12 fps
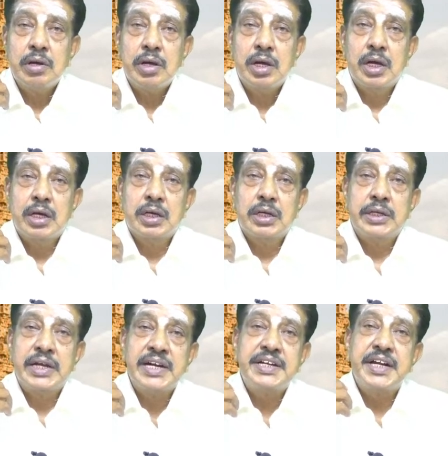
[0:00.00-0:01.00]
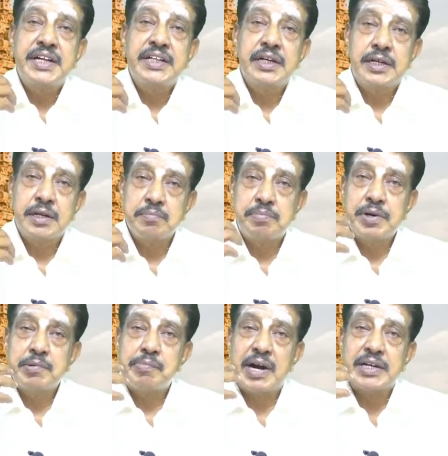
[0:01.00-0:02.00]
enter the
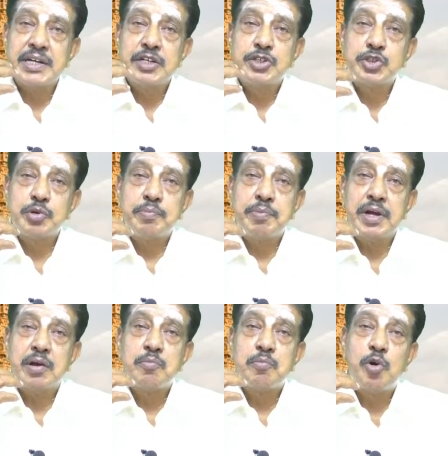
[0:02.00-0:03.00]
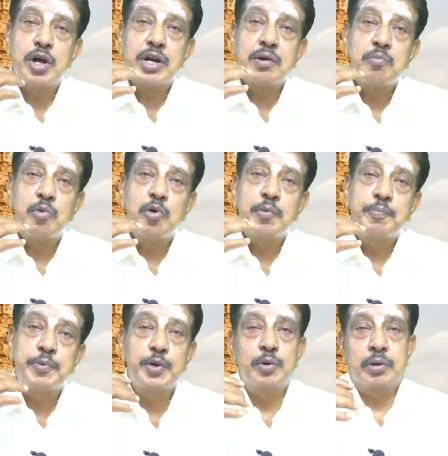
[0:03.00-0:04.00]
temple, but it should become more and more
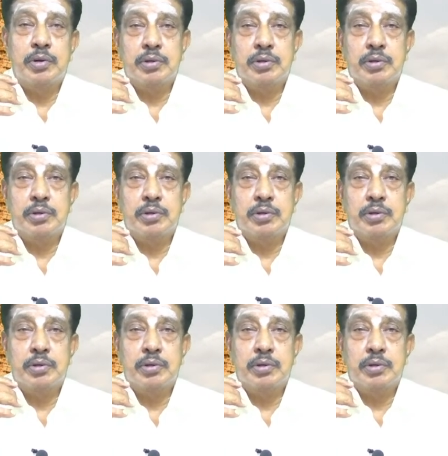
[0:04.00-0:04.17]
pure